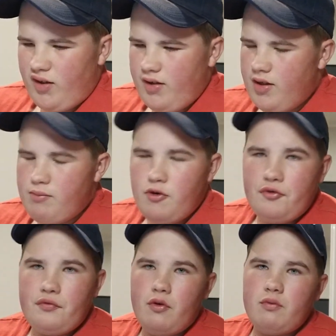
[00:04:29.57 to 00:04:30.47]
yeah,
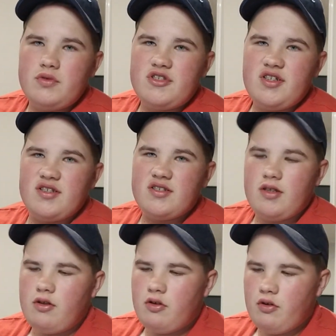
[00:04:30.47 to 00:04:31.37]
Moonfall was just
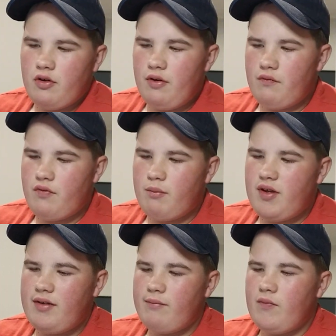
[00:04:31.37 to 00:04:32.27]
not it for
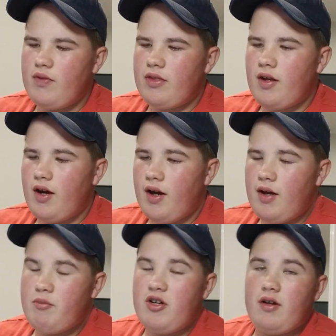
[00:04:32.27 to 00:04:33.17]
me. I
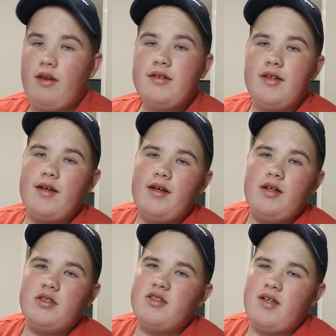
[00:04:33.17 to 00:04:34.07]
mean, I like the
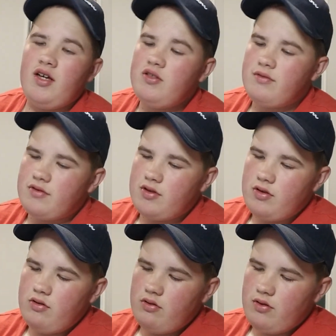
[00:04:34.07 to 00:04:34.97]
cast. The cast was good.
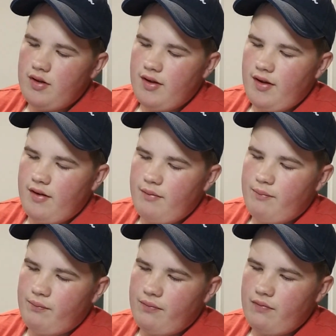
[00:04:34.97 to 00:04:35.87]
Um,
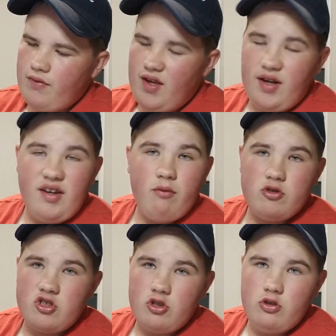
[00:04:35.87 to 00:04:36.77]
the acting
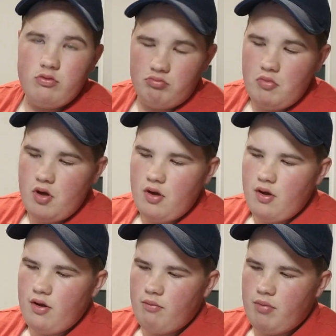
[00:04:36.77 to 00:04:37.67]
was good,
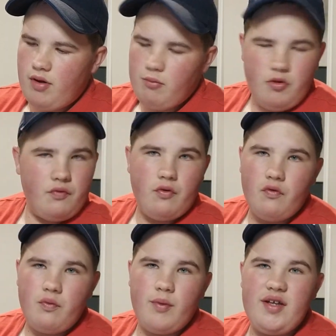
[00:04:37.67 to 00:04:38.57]
but Moonfall
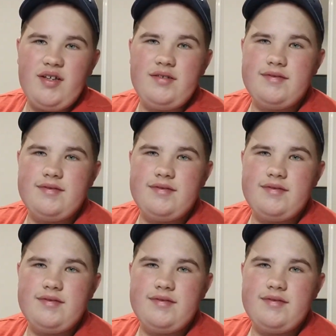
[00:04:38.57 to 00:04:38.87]
for me